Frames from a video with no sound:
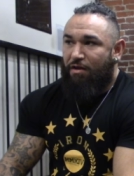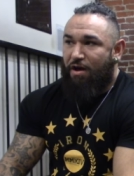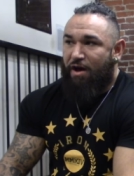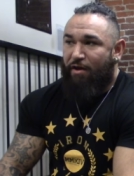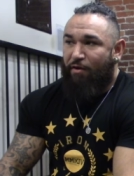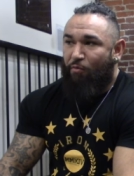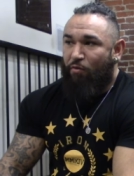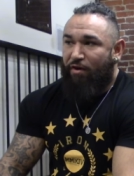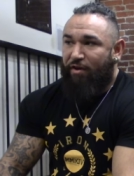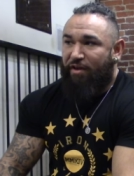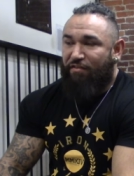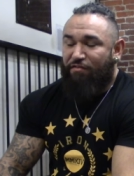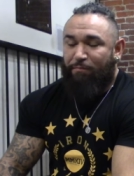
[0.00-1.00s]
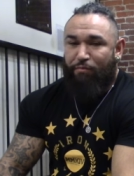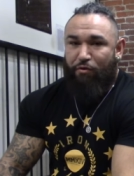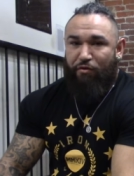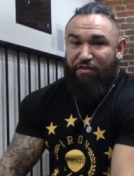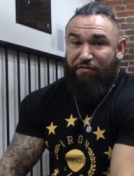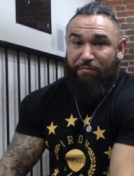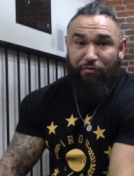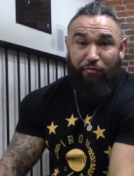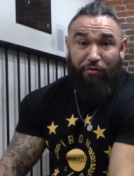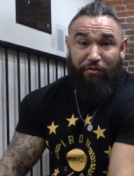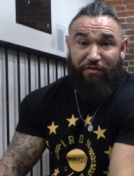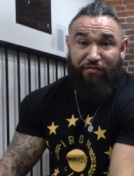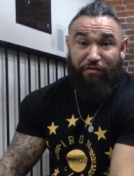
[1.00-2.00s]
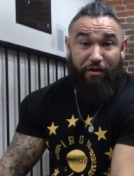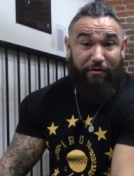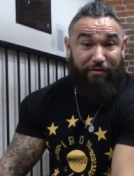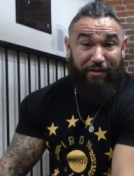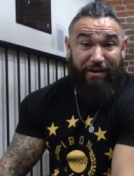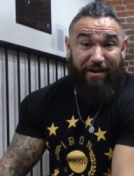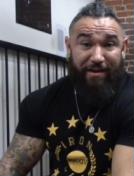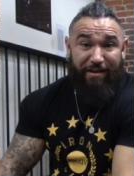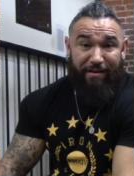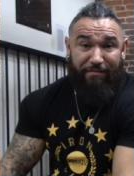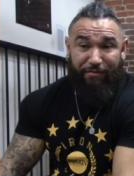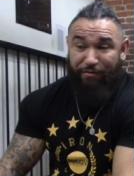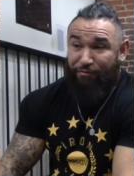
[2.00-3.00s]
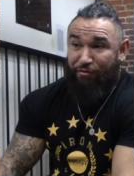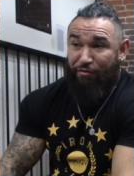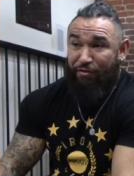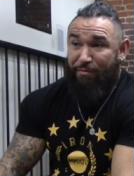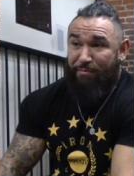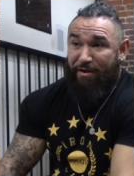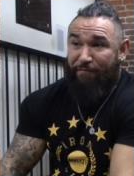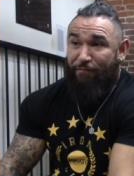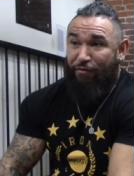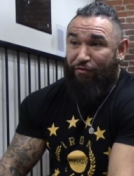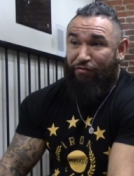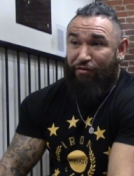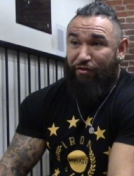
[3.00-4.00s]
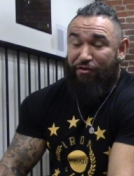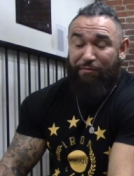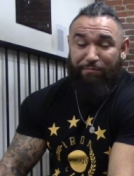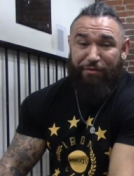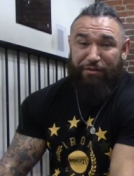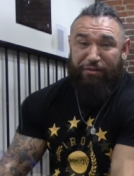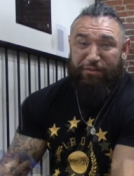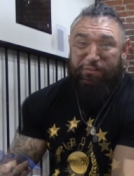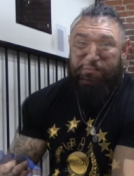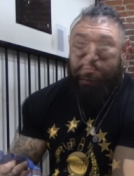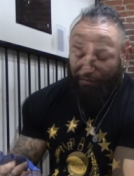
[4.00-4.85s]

I went against a pro that's been doing this longer than I have. It was only my first year completing it.